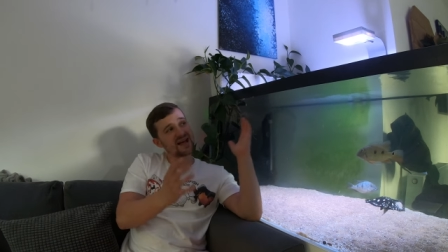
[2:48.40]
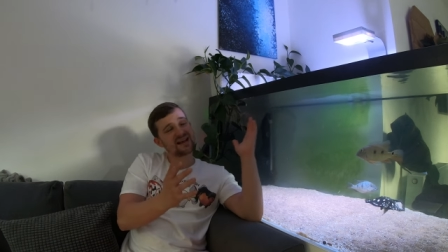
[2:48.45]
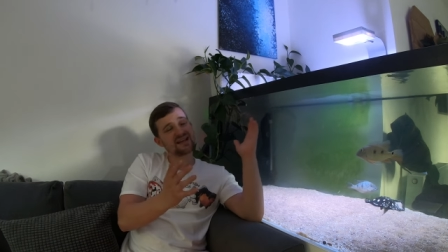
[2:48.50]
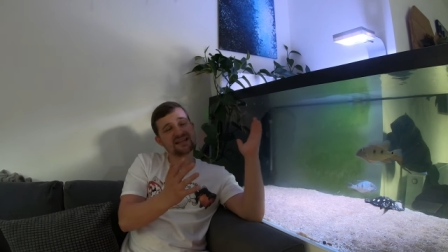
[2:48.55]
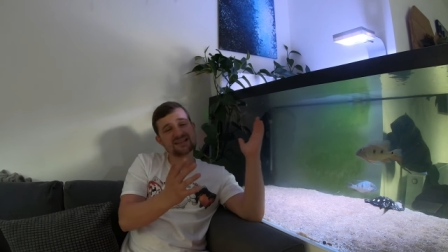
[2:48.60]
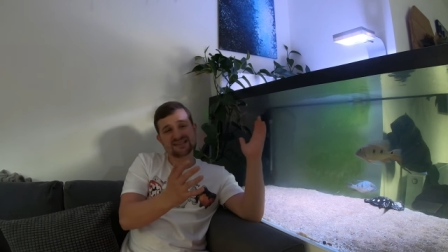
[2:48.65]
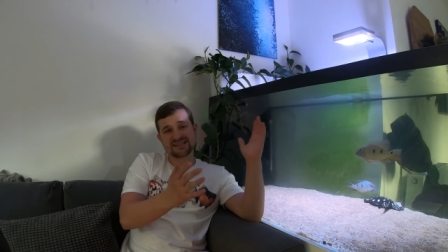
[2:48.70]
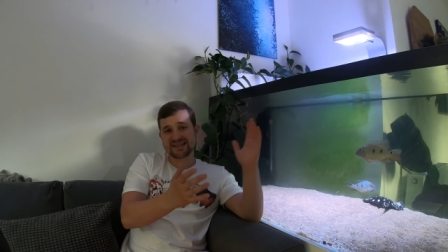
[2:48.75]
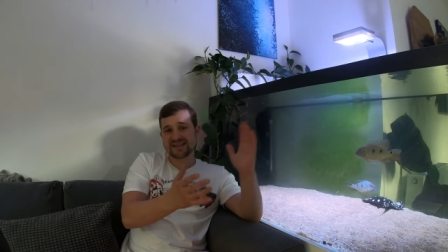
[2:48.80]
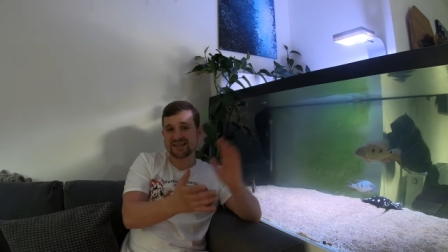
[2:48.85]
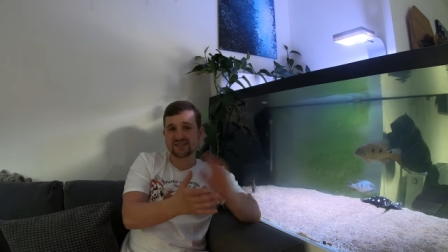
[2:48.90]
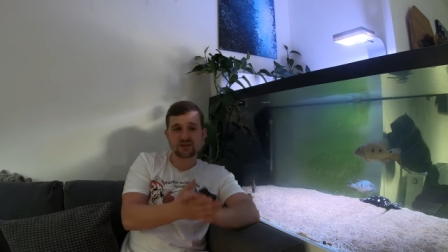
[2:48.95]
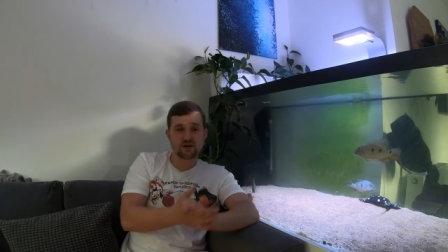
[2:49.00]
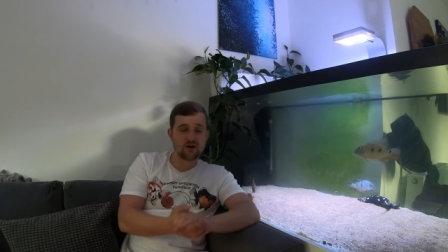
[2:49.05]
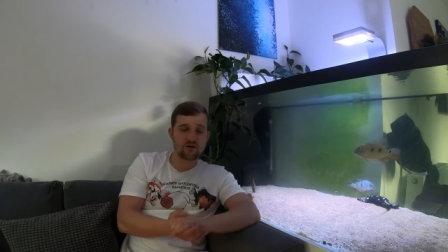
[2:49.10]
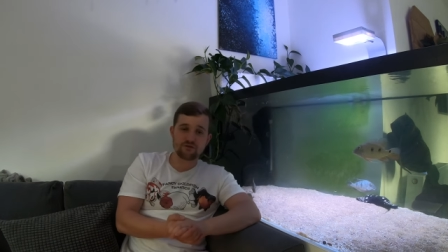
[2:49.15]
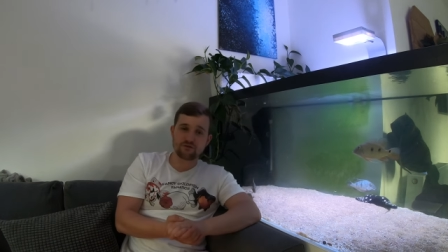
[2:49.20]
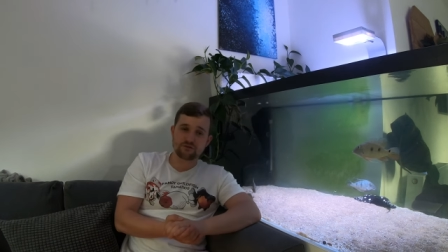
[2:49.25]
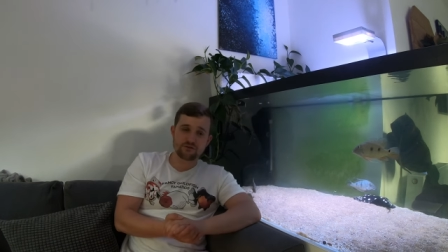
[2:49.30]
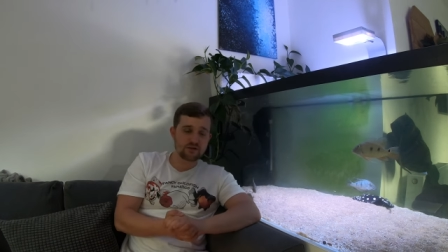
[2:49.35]
L E Ds
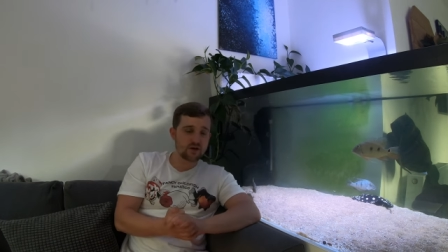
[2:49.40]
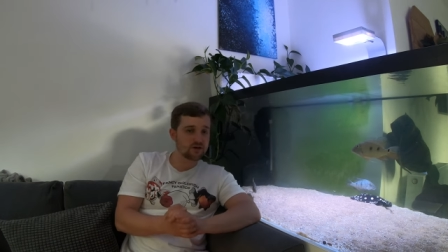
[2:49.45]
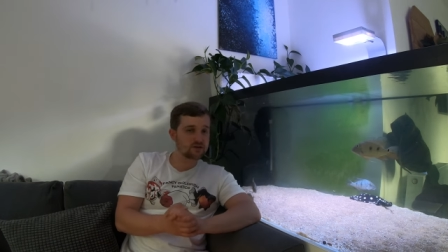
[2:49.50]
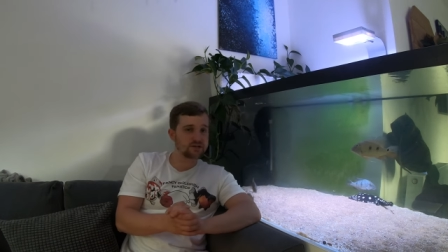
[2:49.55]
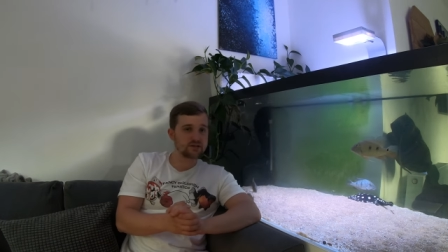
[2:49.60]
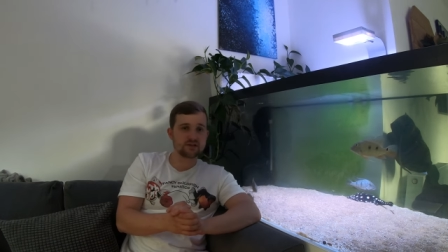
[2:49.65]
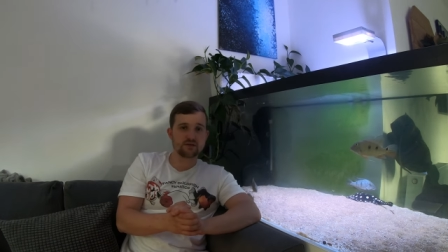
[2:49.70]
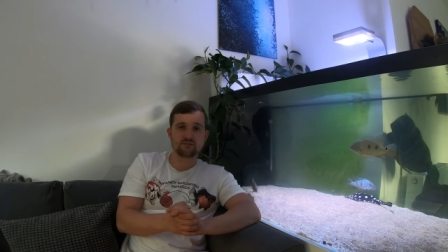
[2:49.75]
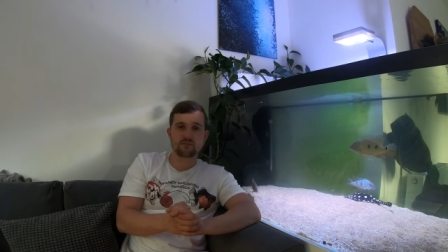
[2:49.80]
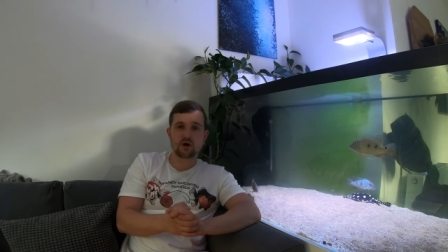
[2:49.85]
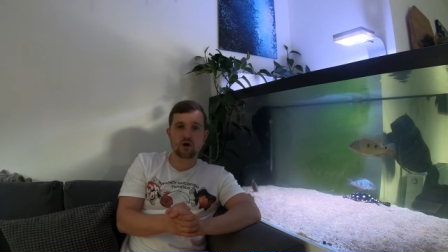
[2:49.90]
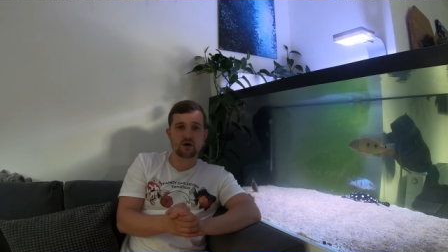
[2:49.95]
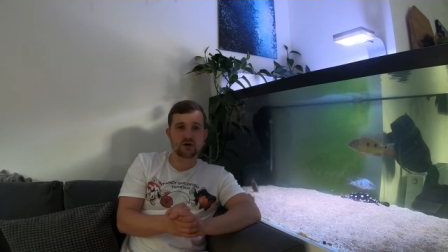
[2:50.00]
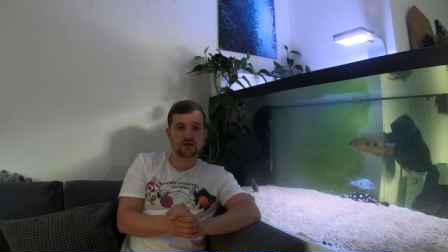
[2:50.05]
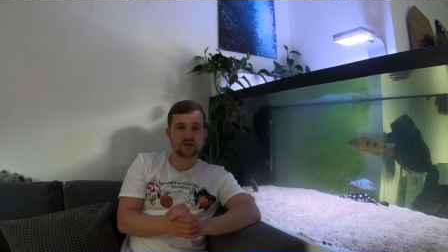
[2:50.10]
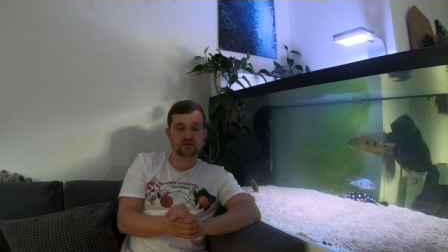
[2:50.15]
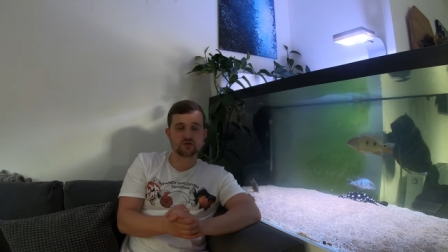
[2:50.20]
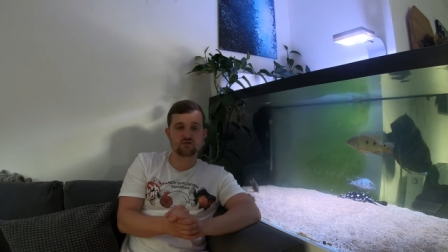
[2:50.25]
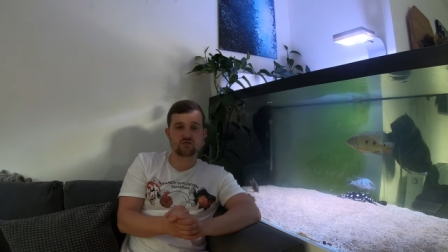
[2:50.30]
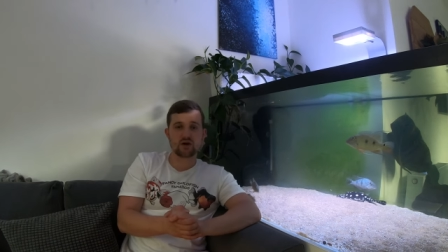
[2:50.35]
are flooding the
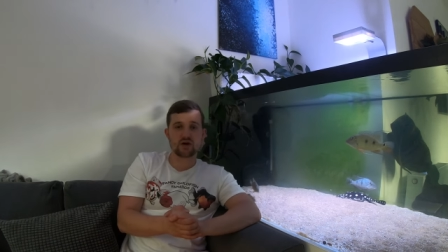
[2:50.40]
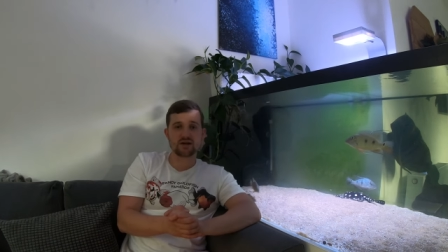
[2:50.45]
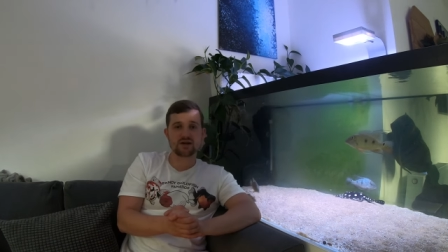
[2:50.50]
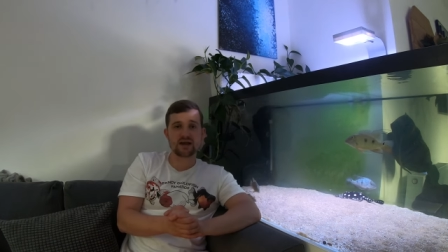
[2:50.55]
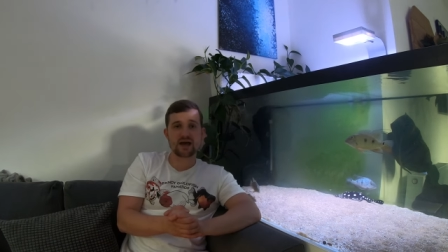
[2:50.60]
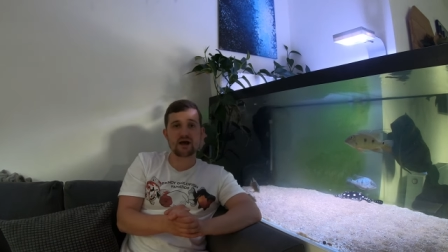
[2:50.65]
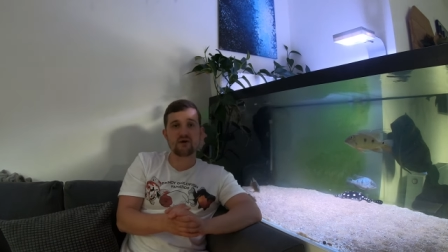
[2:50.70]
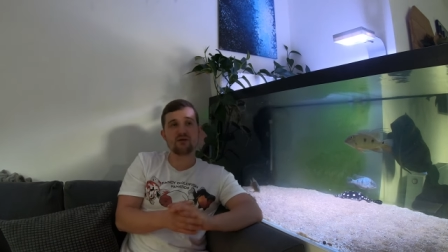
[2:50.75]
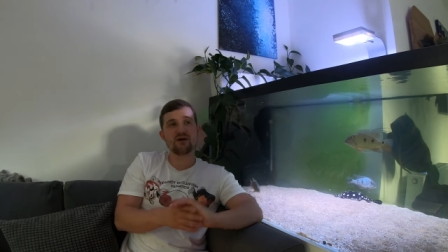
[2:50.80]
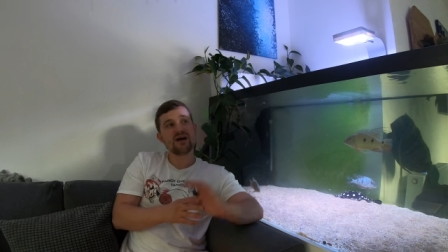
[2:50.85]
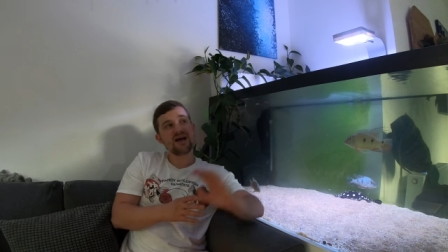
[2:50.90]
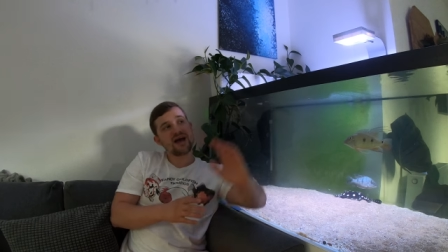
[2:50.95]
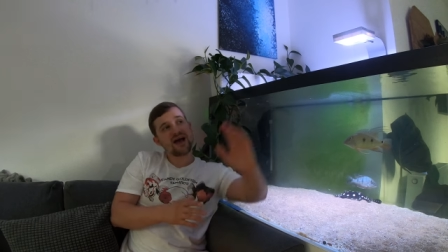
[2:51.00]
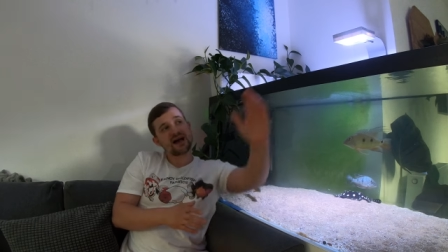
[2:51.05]
markets right now.